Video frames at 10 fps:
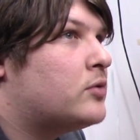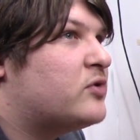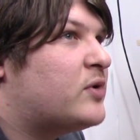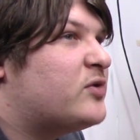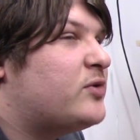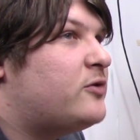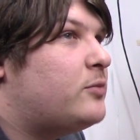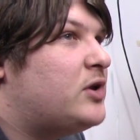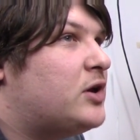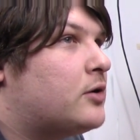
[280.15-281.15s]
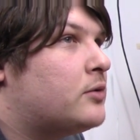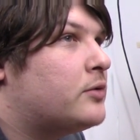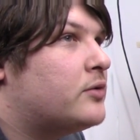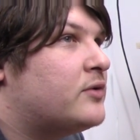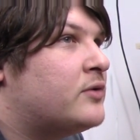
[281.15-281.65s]
So as we zoom in here,
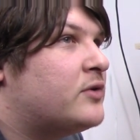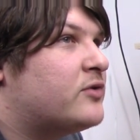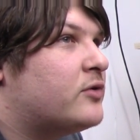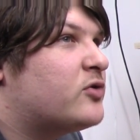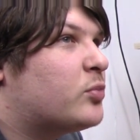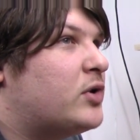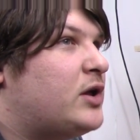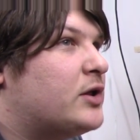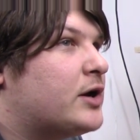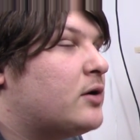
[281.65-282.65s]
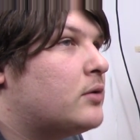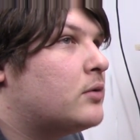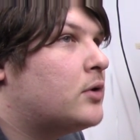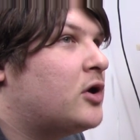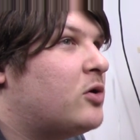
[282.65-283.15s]
this looks pretty clear.
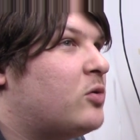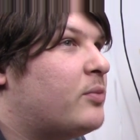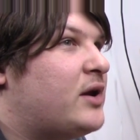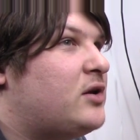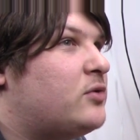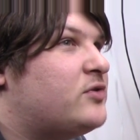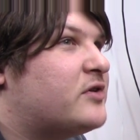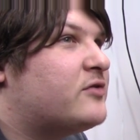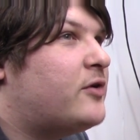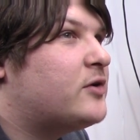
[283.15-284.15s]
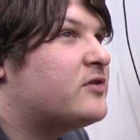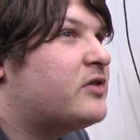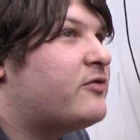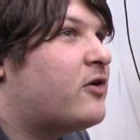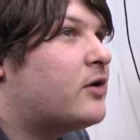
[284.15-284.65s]
We might need to adjust focus at
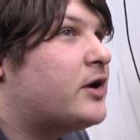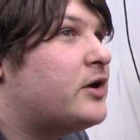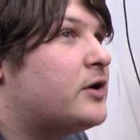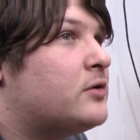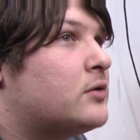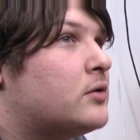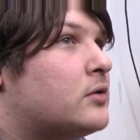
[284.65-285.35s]
the far end here.